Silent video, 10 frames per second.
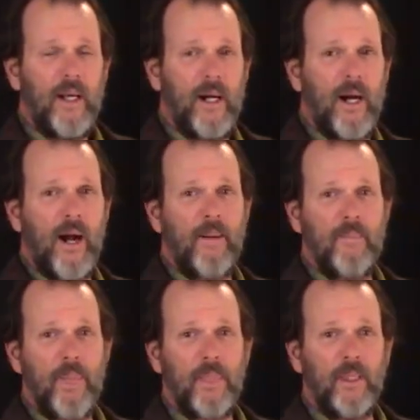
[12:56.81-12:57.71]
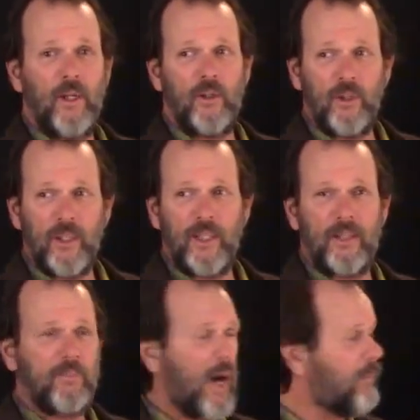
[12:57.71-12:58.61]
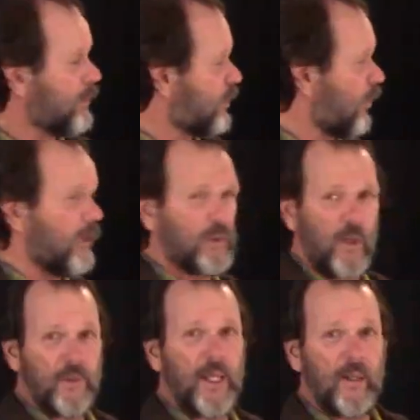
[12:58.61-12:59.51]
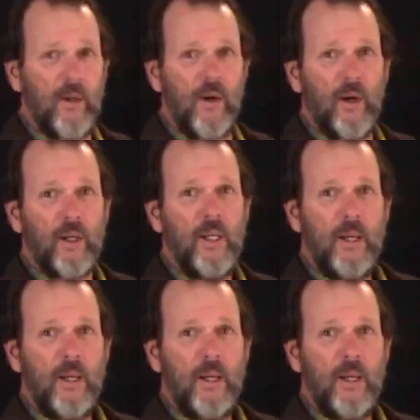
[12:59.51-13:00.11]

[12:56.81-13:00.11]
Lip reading: You can get Bible stories all day long.